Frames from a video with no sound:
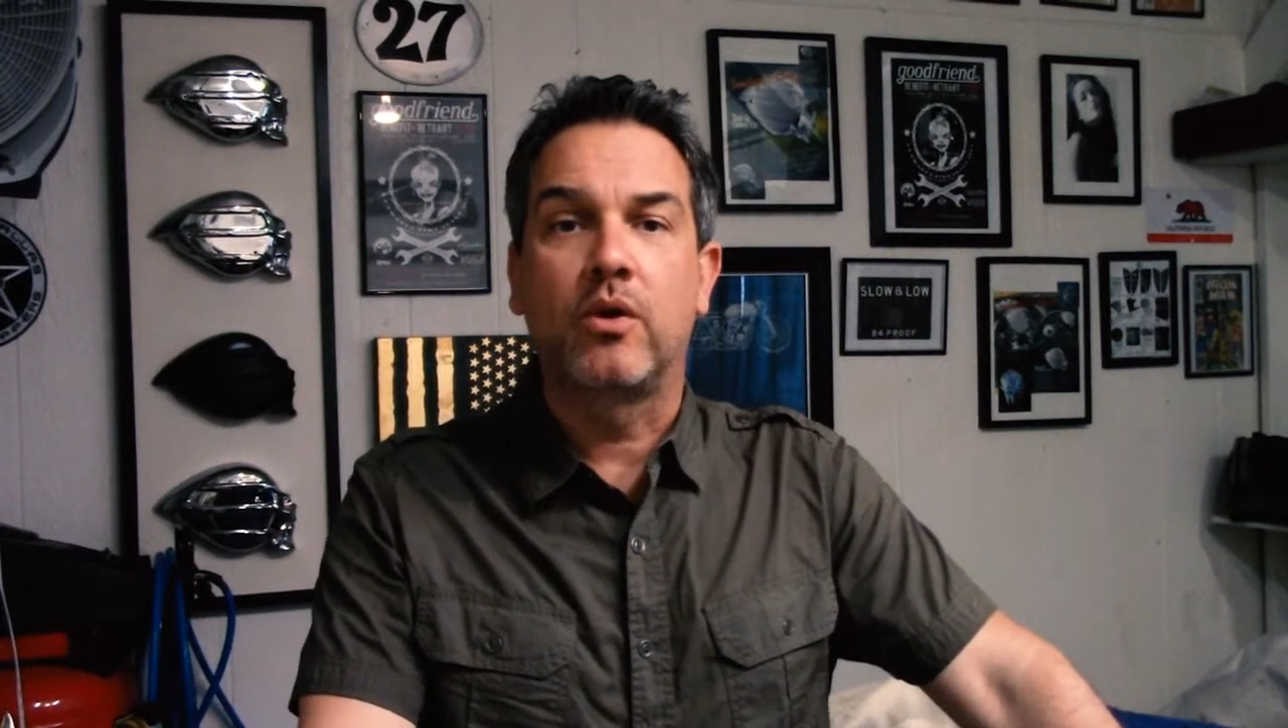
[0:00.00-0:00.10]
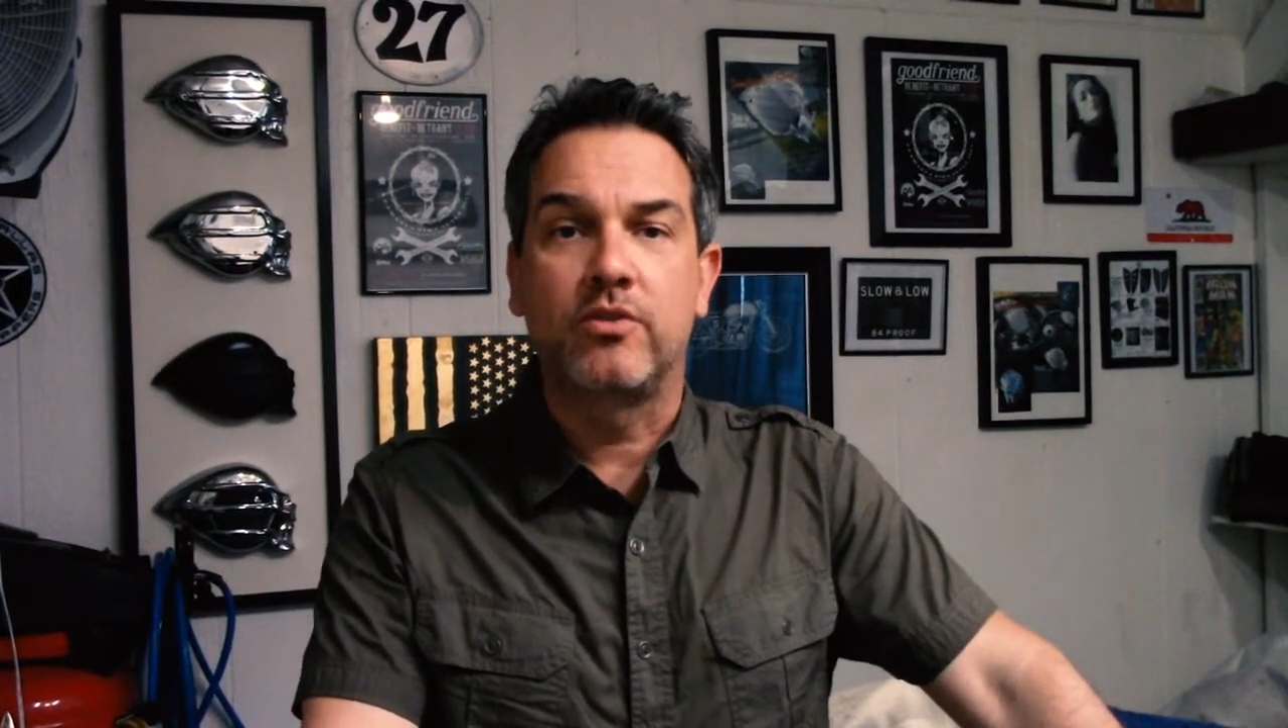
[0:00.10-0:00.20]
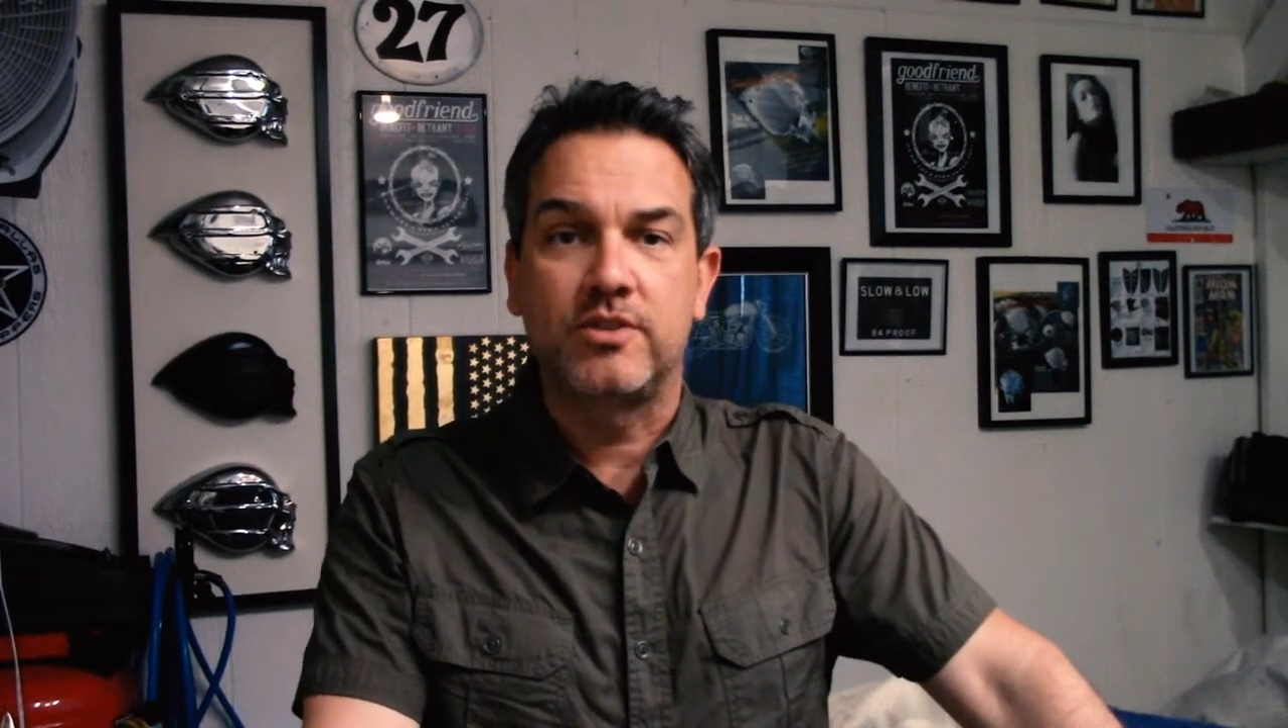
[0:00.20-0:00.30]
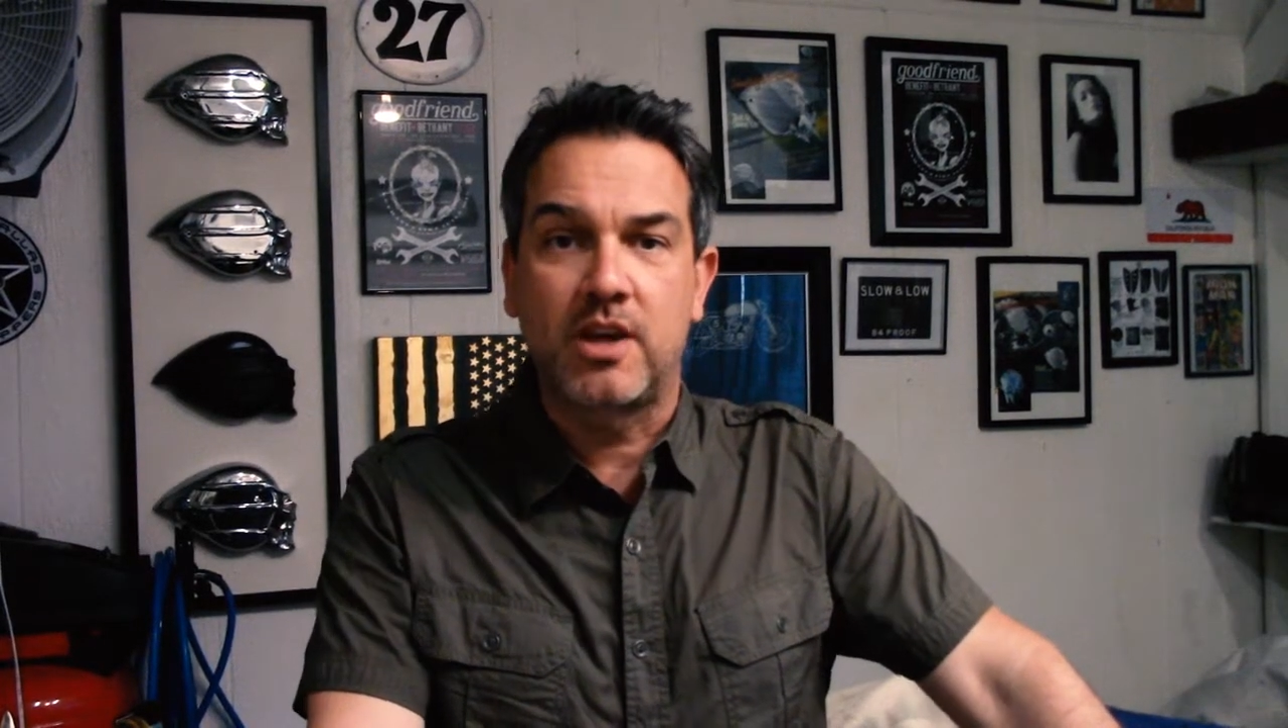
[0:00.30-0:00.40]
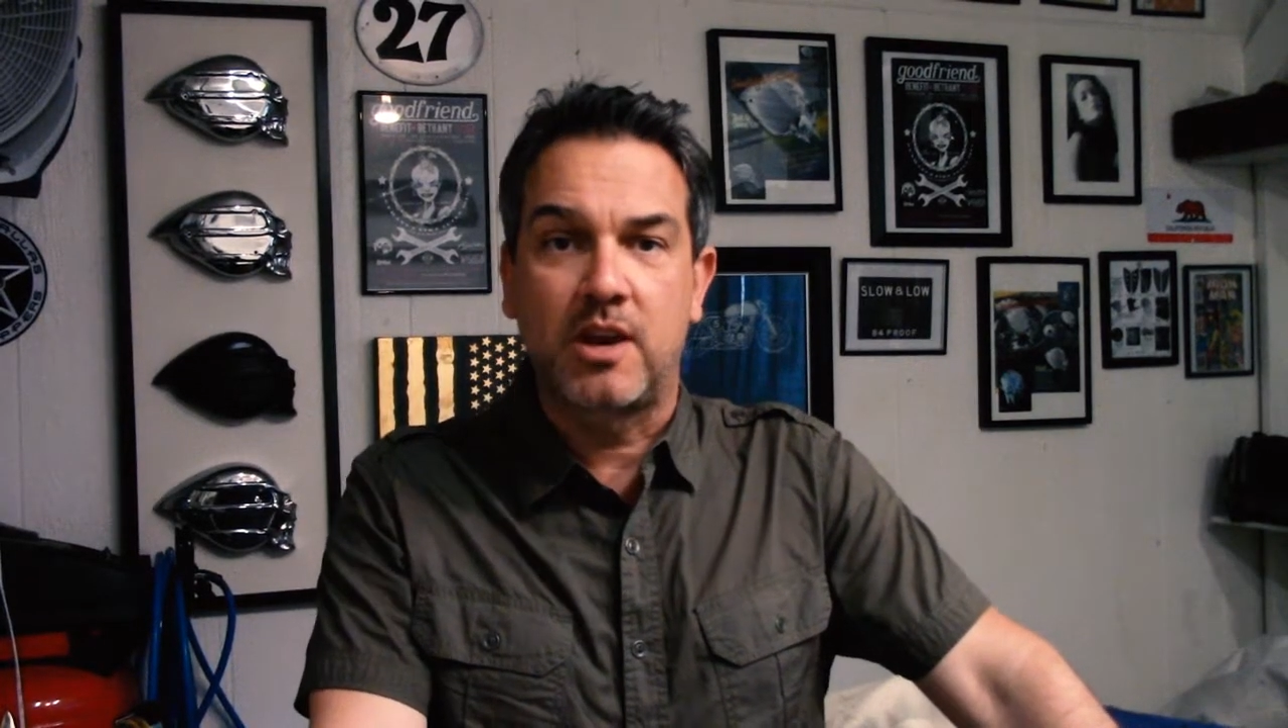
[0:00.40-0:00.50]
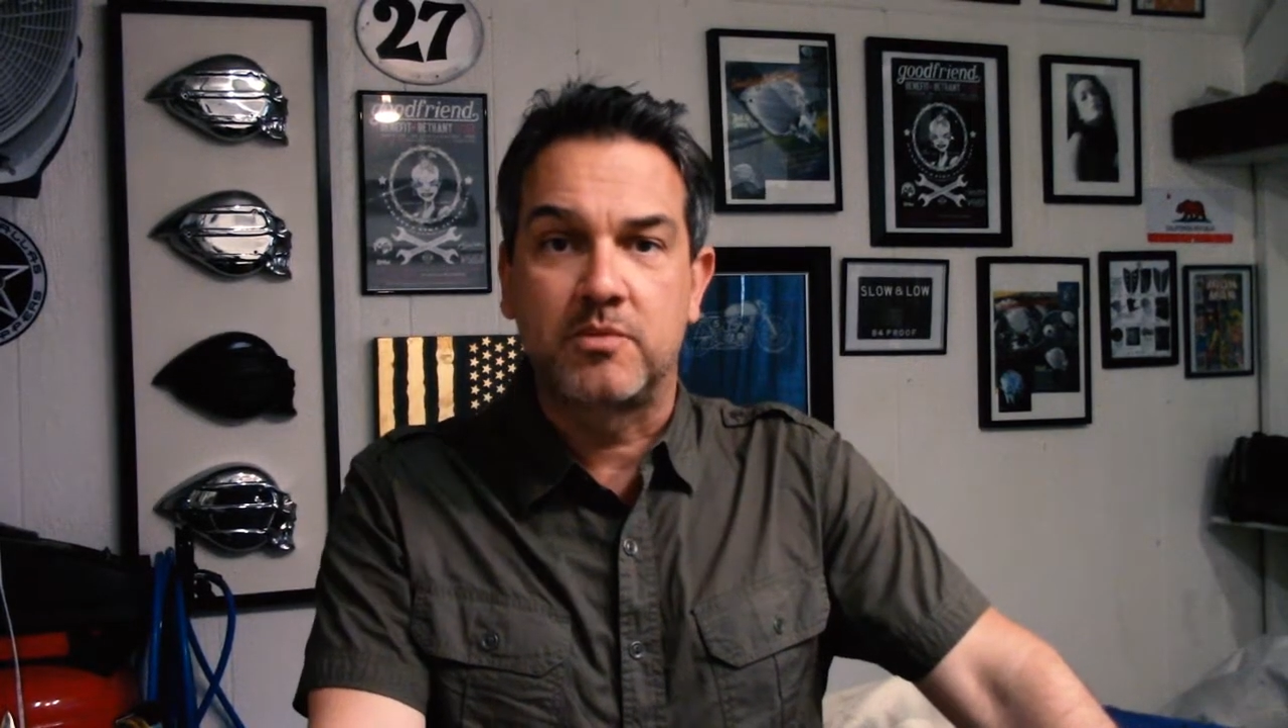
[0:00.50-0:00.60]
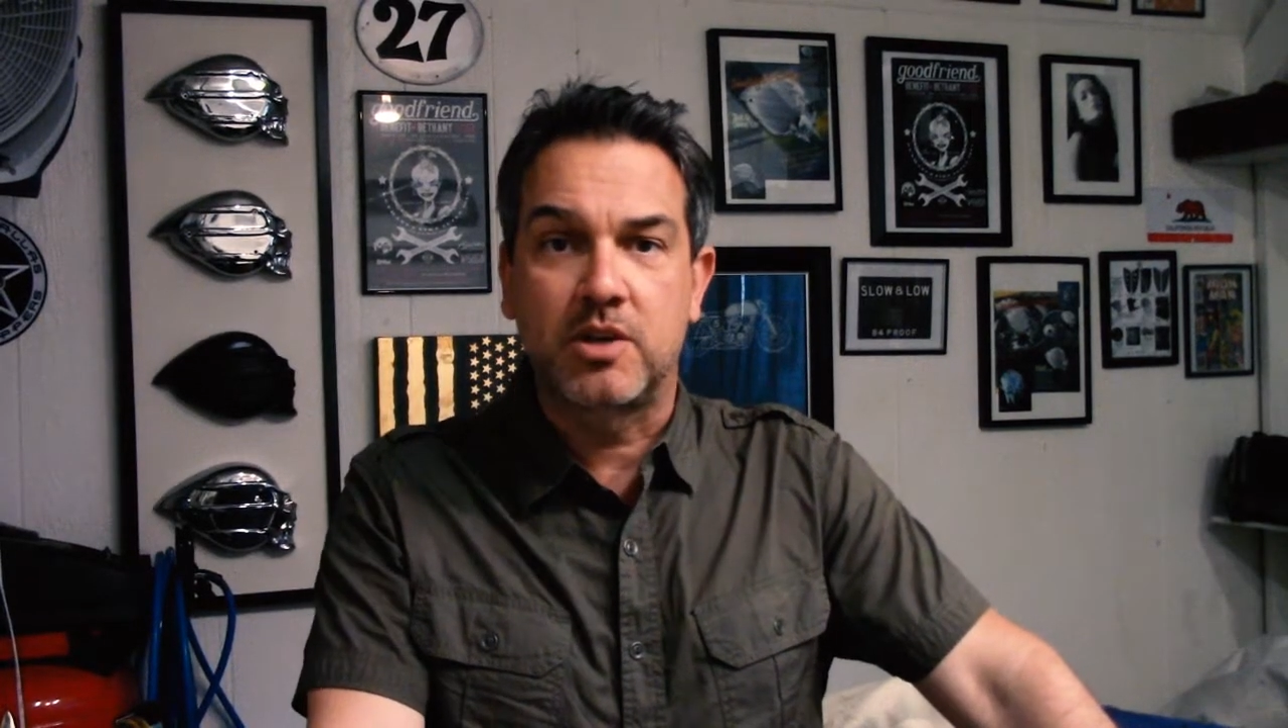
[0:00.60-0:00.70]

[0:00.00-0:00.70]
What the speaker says: these items